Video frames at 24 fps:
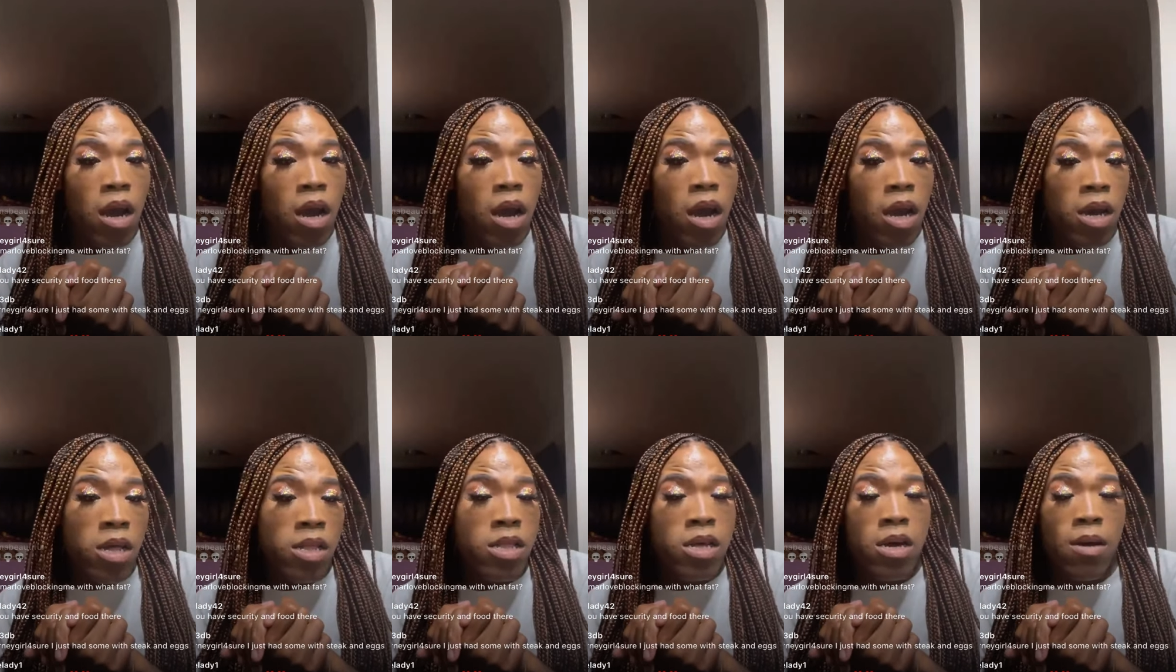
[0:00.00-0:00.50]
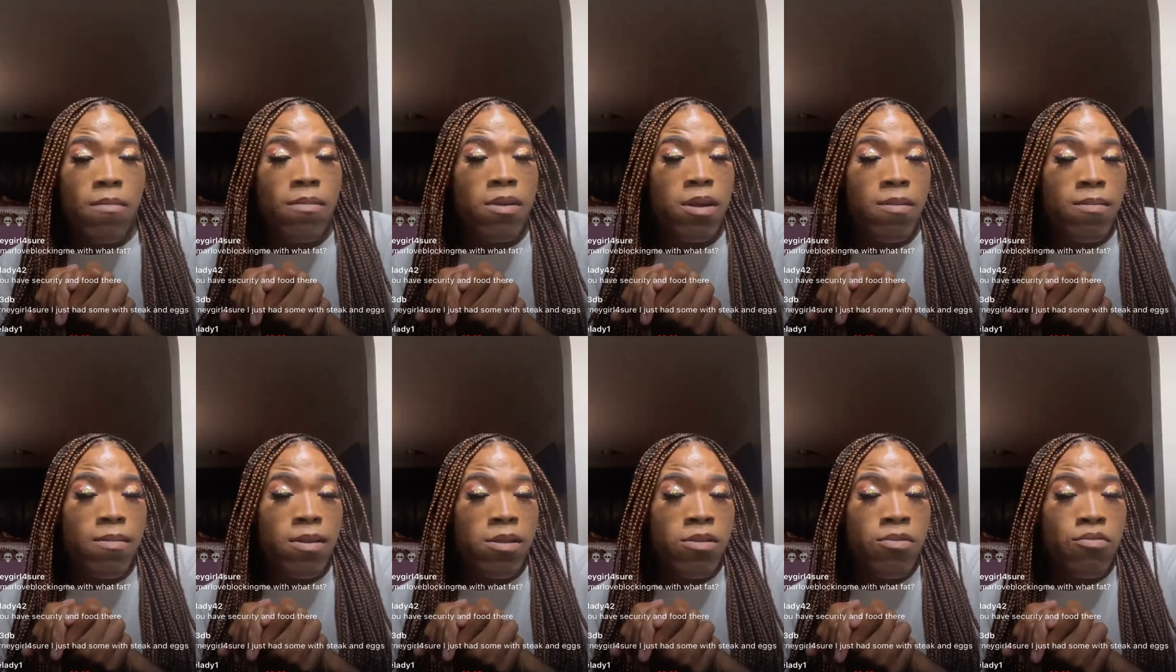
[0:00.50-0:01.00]
it's coming
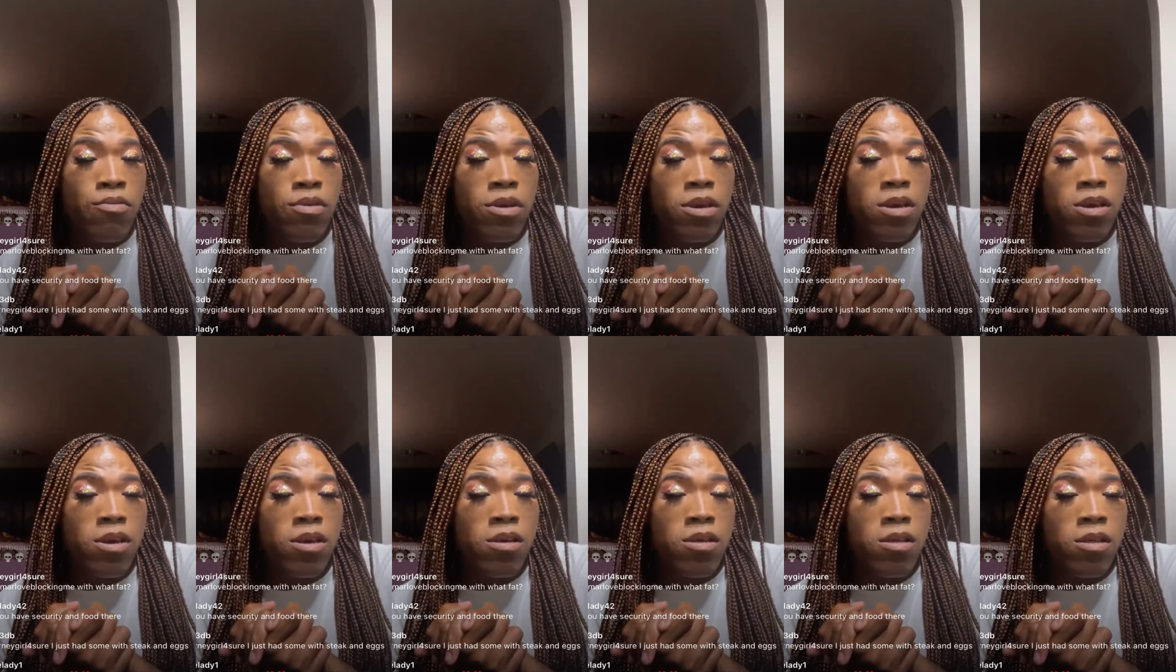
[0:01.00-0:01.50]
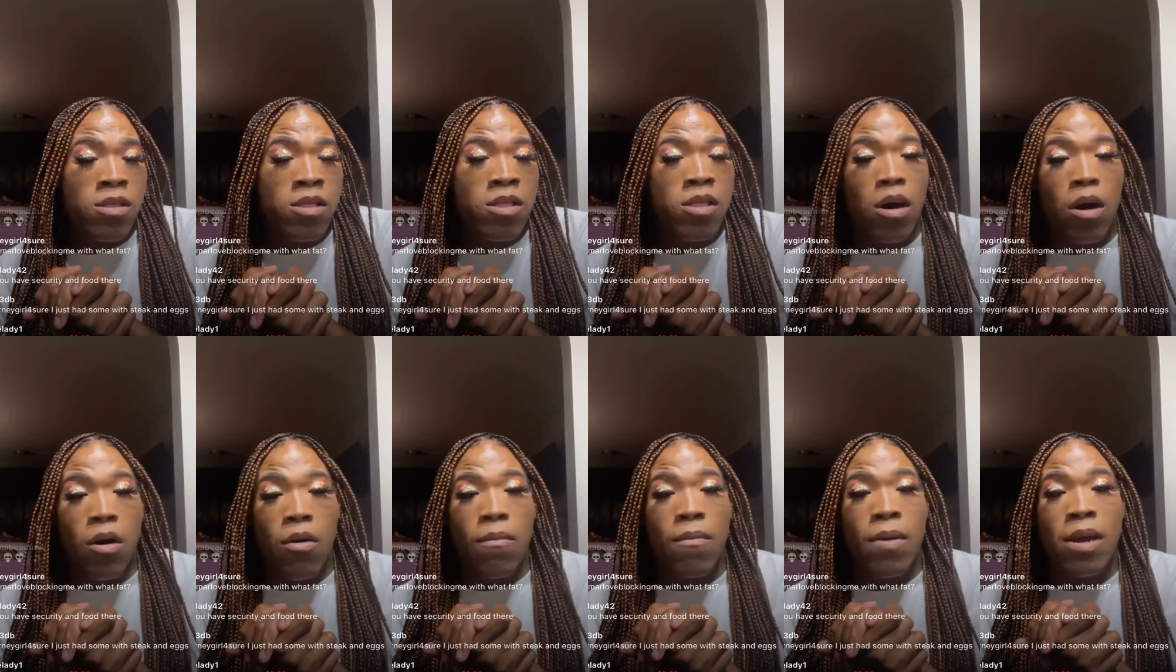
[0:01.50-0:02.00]
up this week.
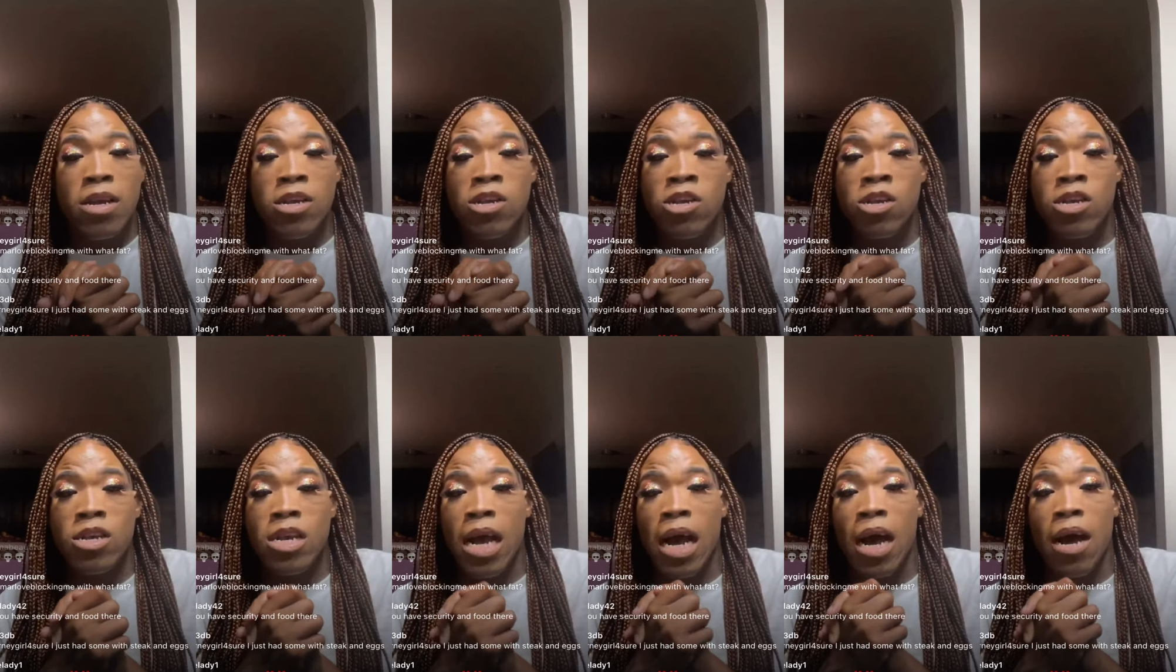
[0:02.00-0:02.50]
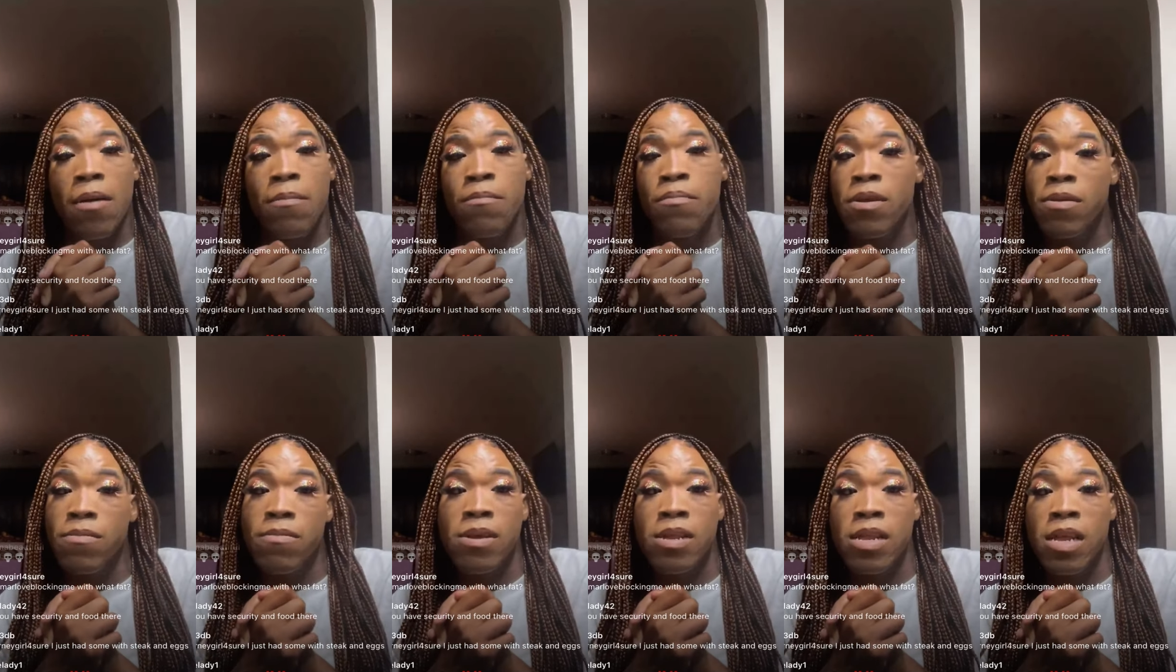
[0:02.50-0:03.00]
So make sure y'all
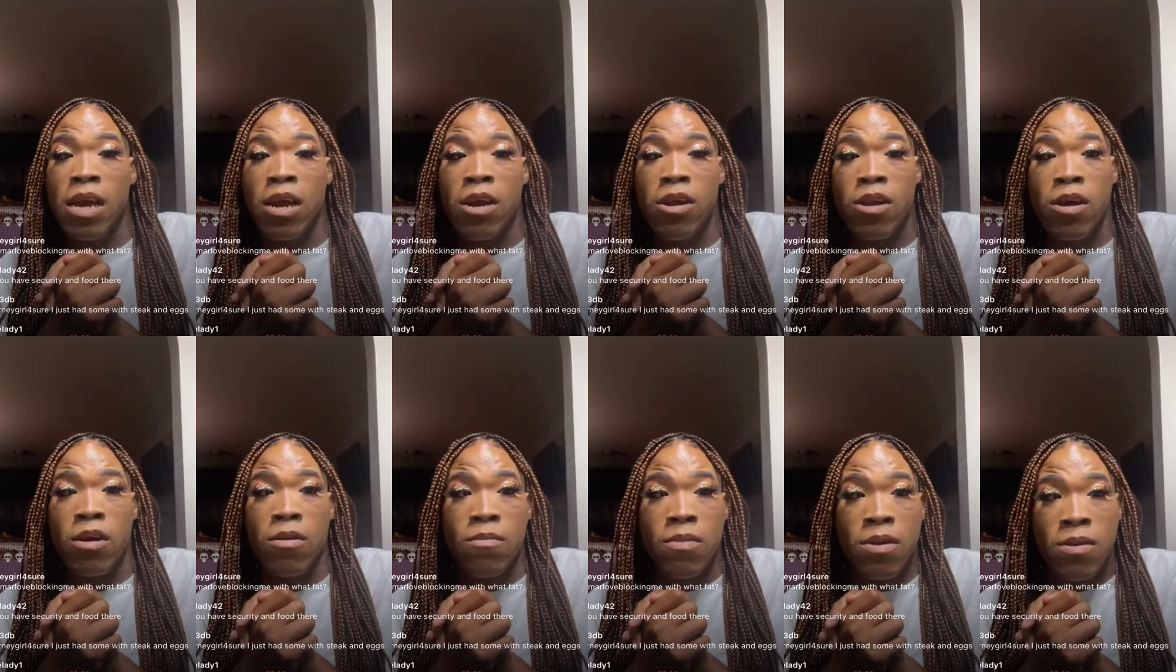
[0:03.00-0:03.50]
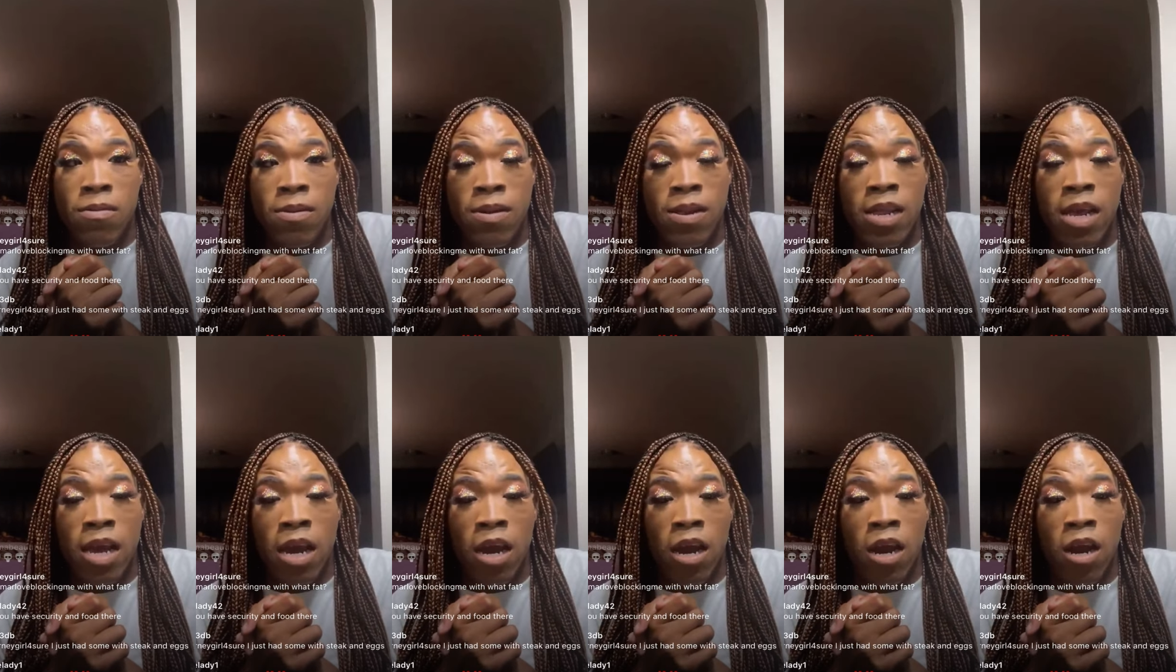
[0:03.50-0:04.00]
beat me there. Don't meet me
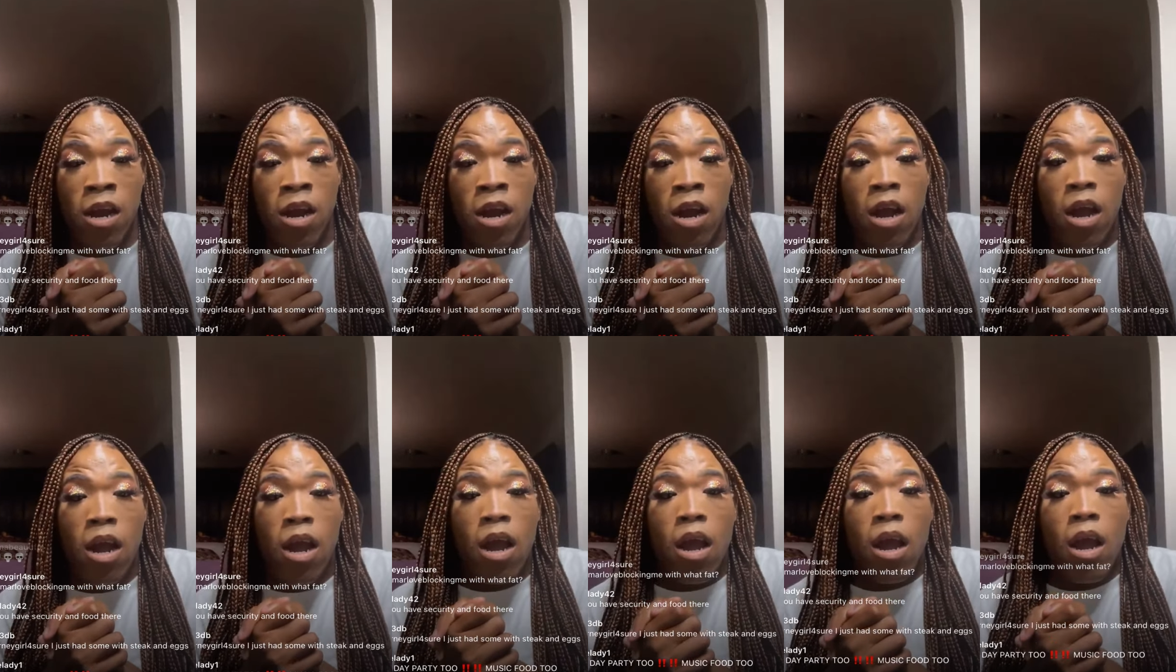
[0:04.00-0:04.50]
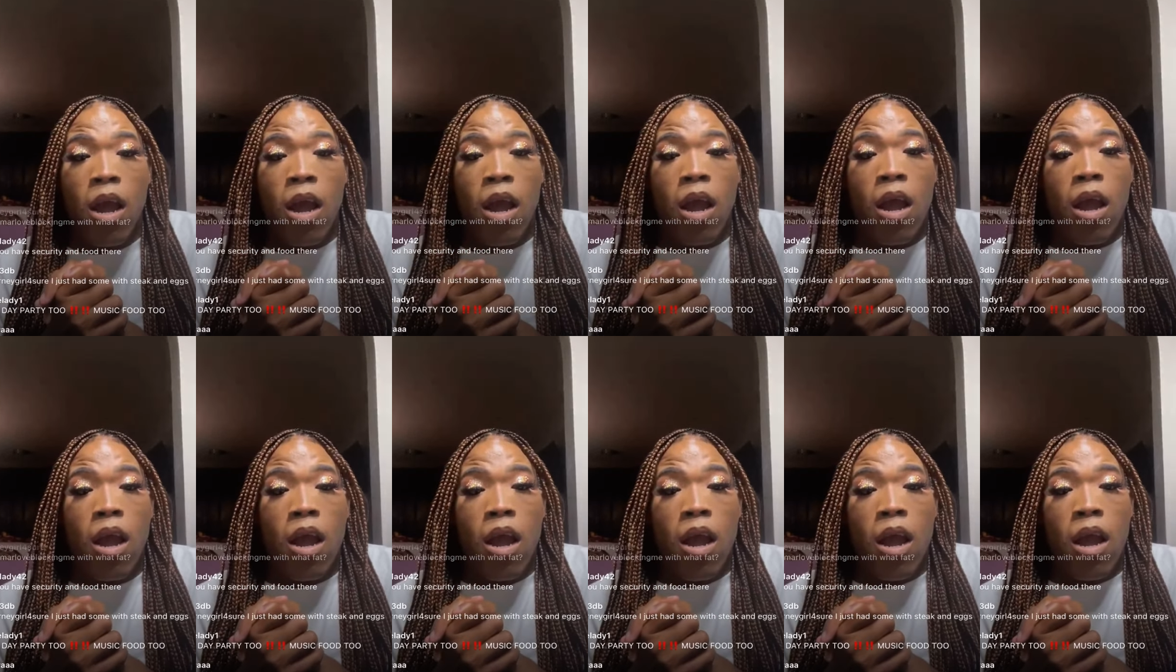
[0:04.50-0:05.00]
there.
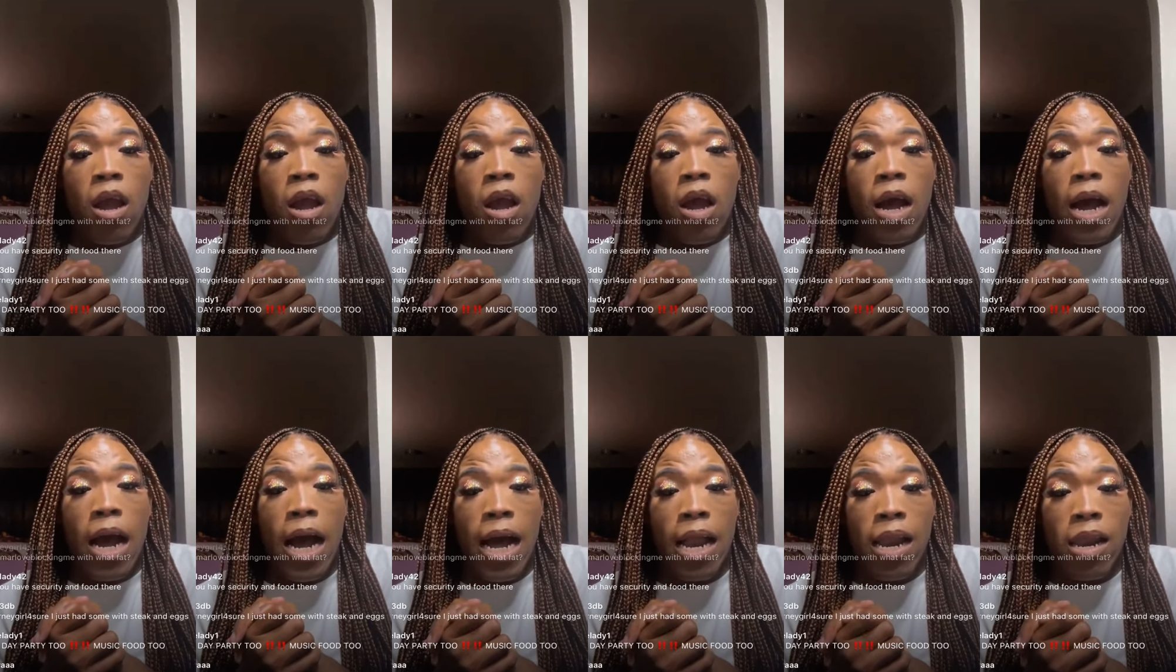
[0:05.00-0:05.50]
I